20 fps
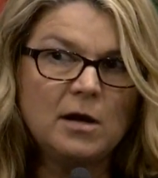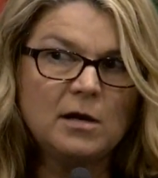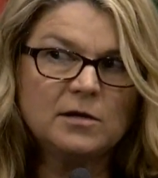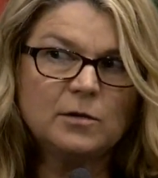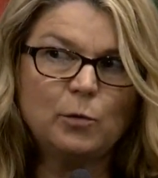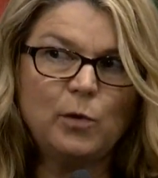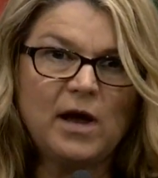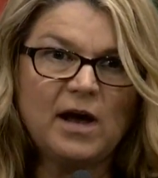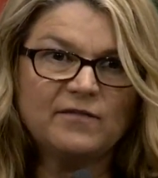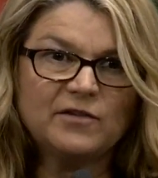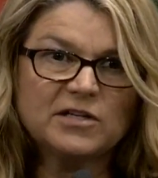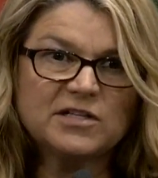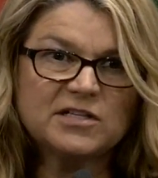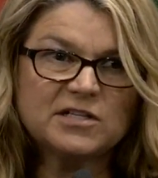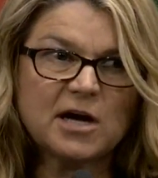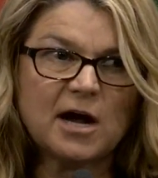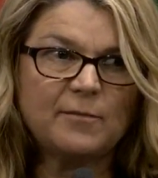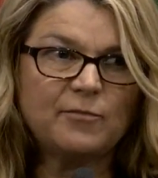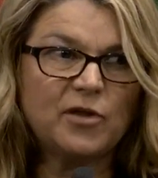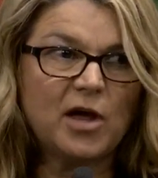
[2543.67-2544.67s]
We have to
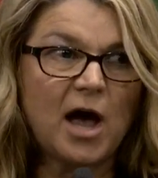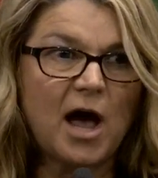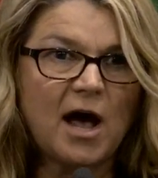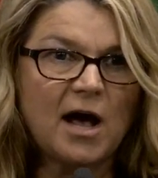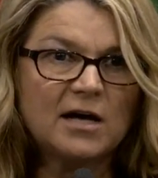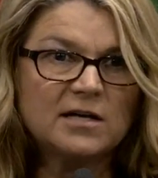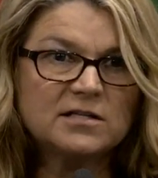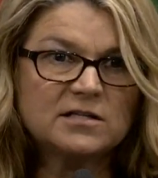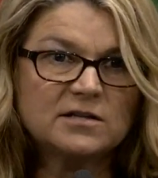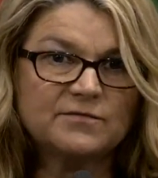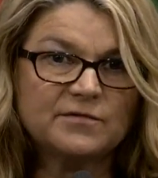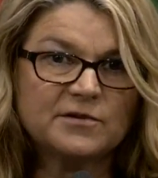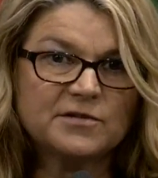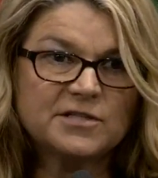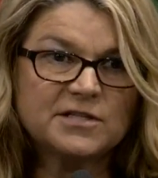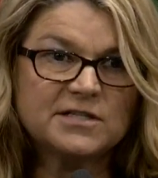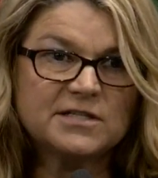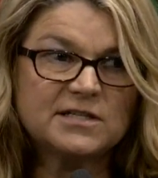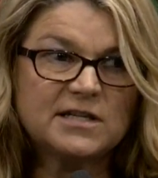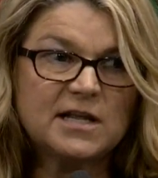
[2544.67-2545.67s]
stop the us
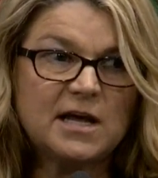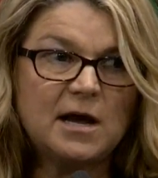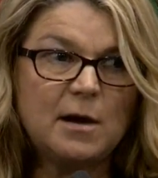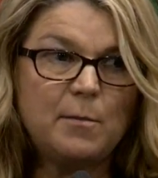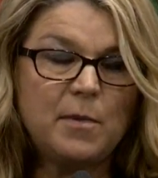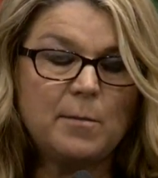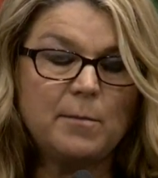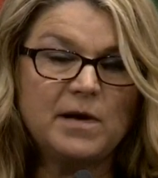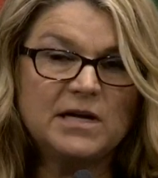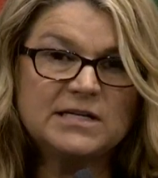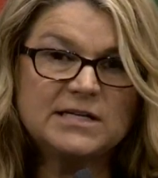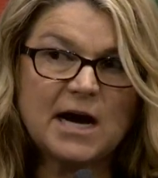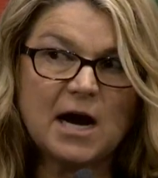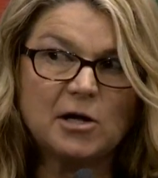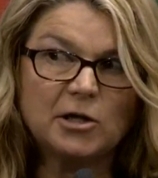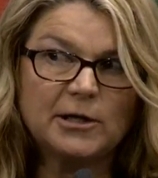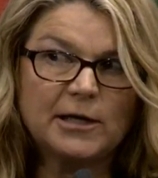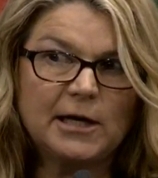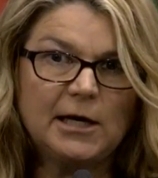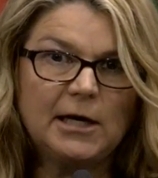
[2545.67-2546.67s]
versus them
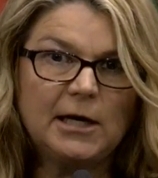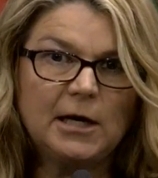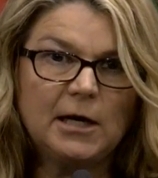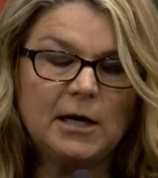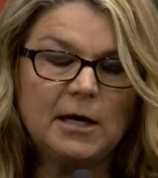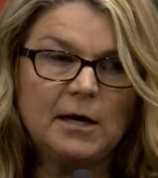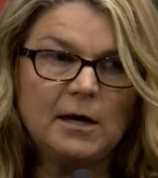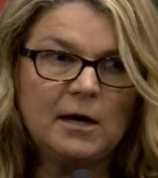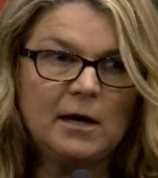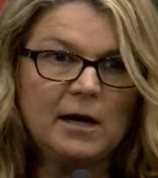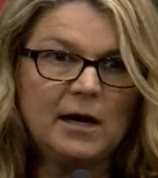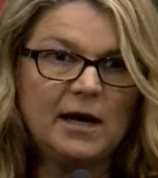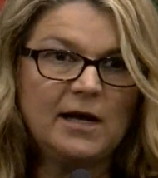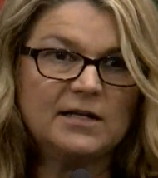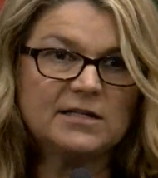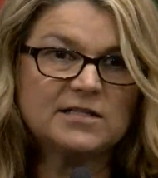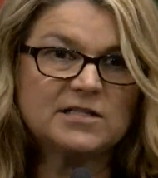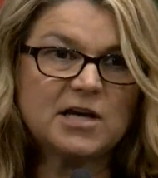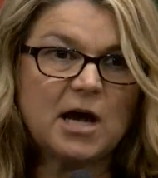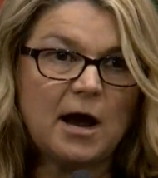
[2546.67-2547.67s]
mentality.
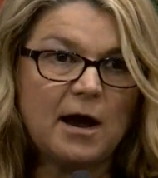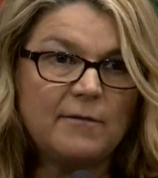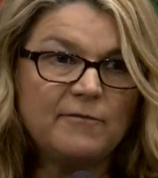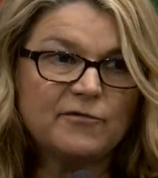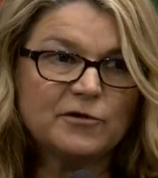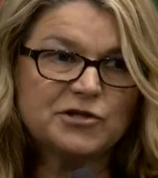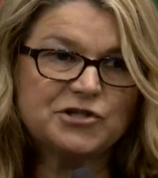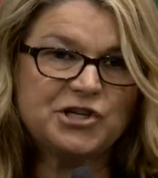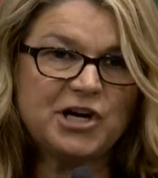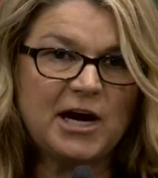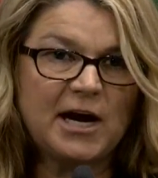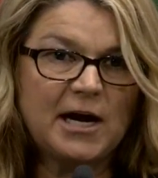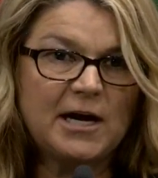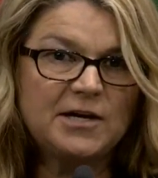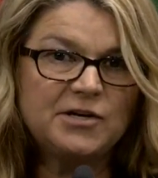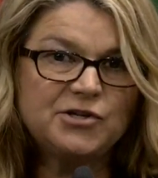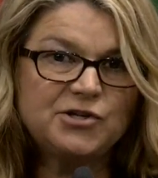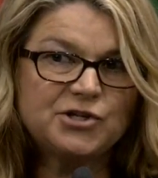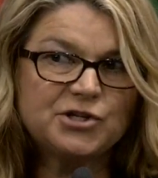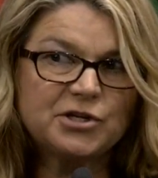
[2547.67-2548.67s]
It's time for
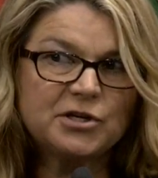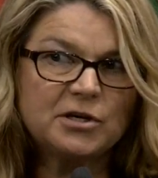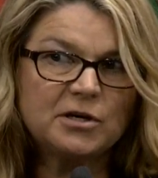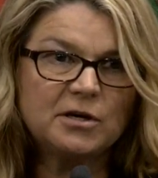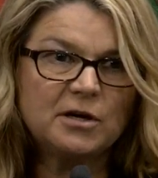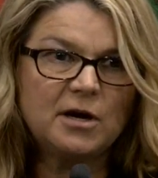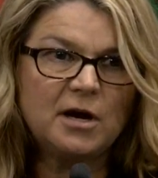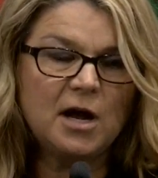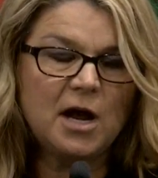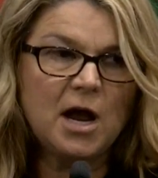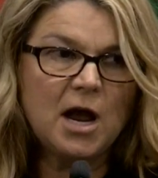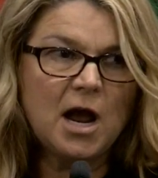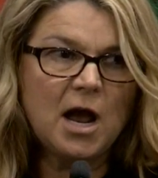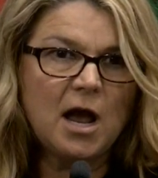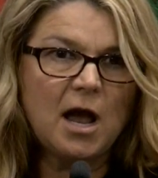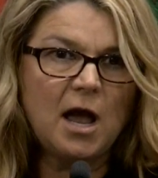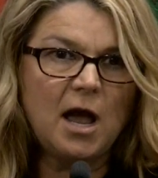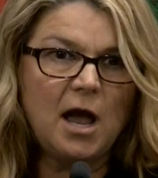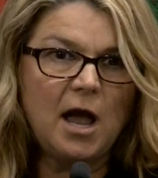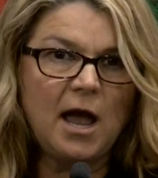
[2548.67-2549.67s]
change,
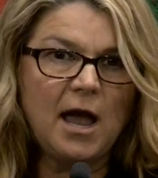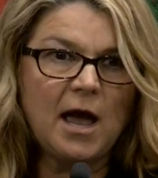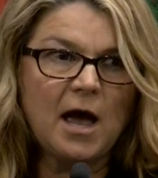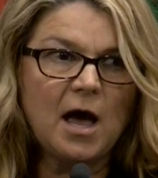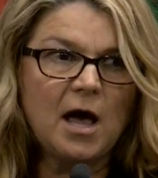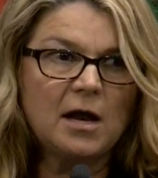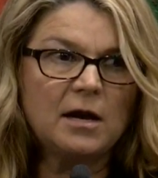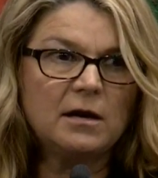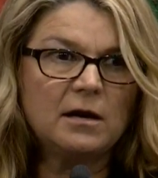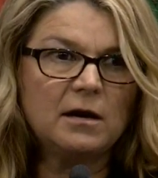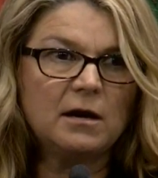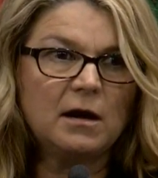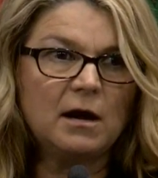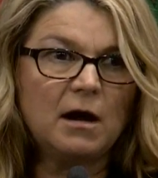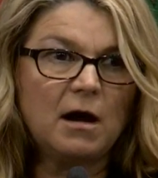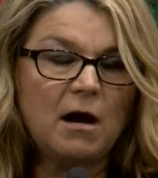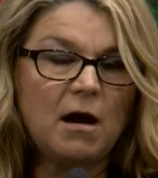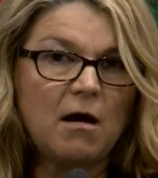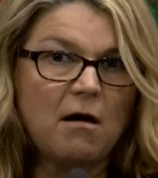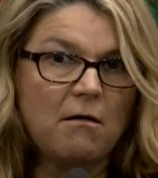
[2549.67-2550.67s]
and
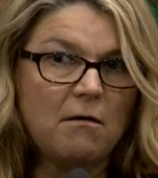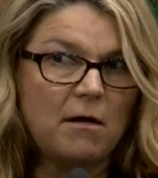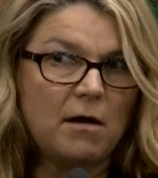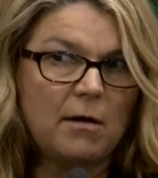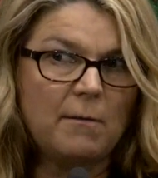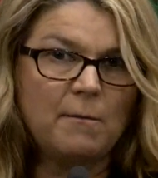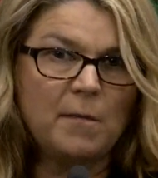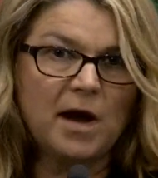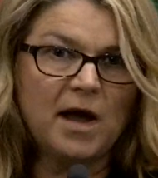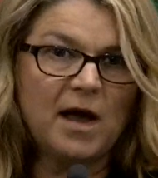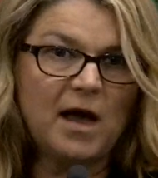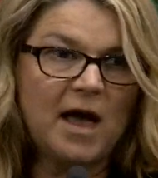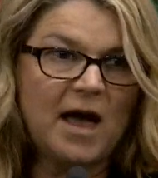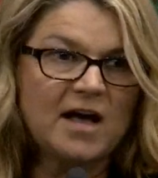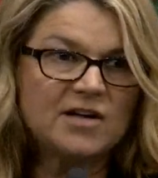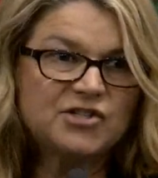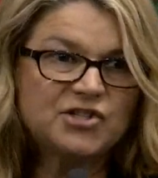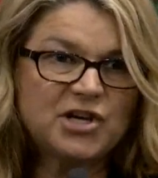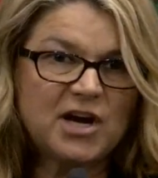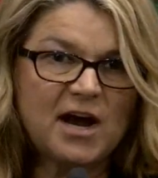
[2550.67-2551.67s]
my
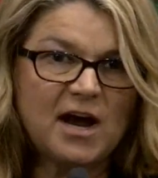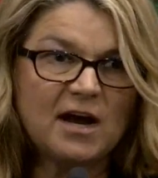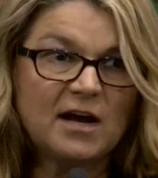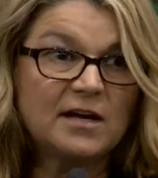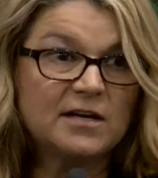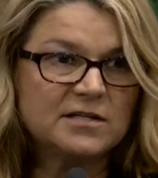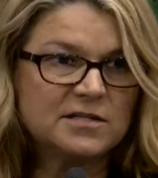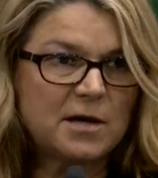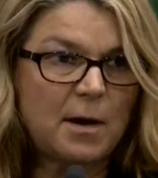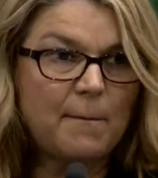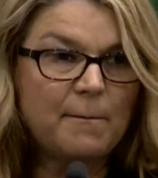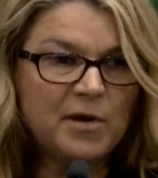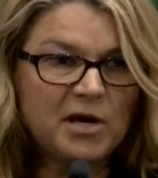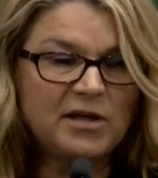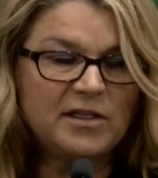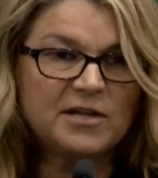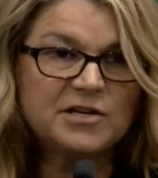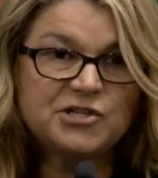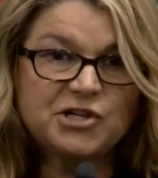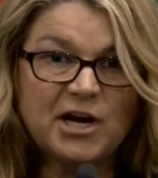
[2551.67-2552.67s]
hashtag is be
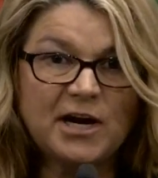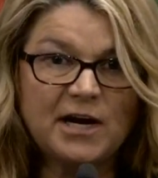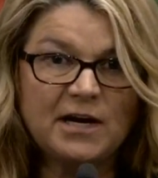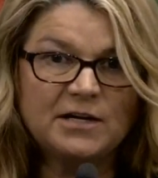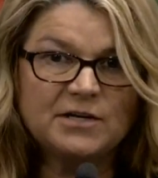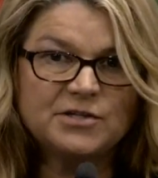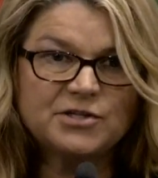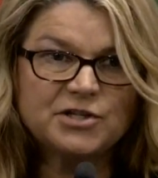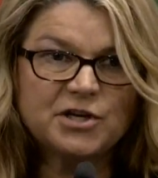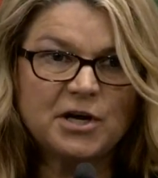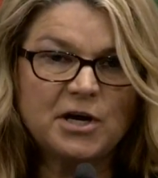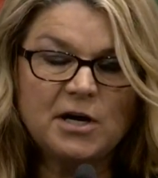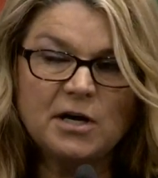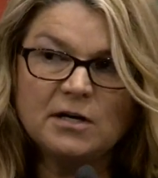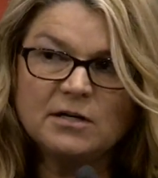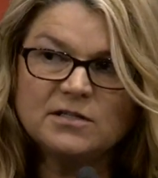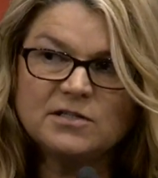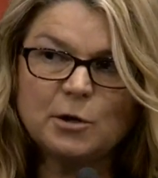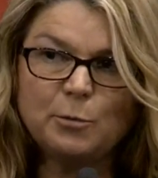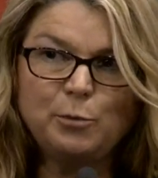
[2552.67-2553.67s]
the change.
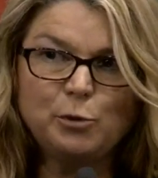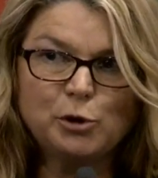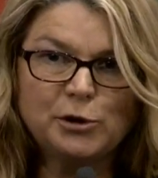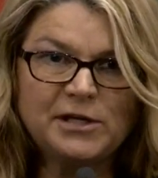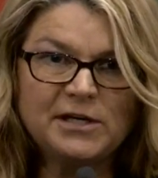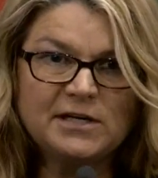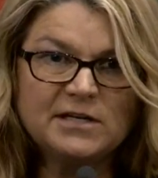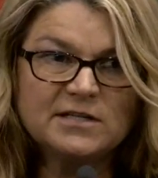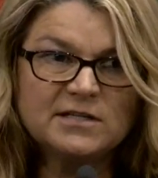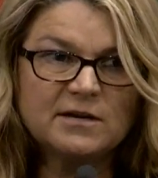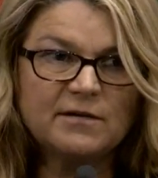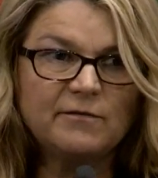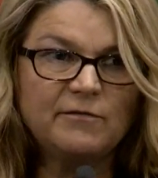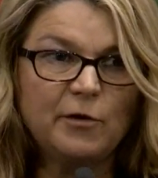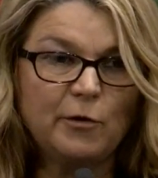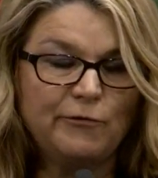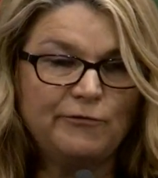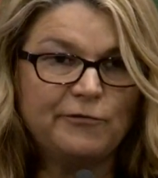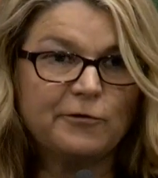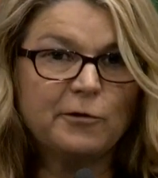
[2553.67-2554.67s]
So please
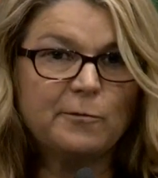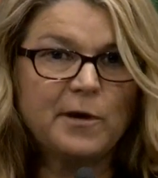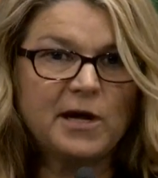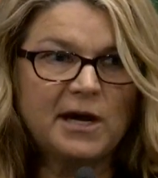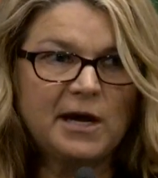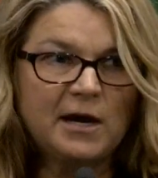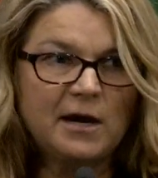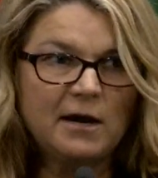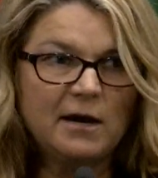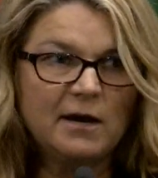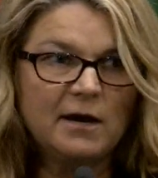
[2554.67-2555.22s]
vote for me,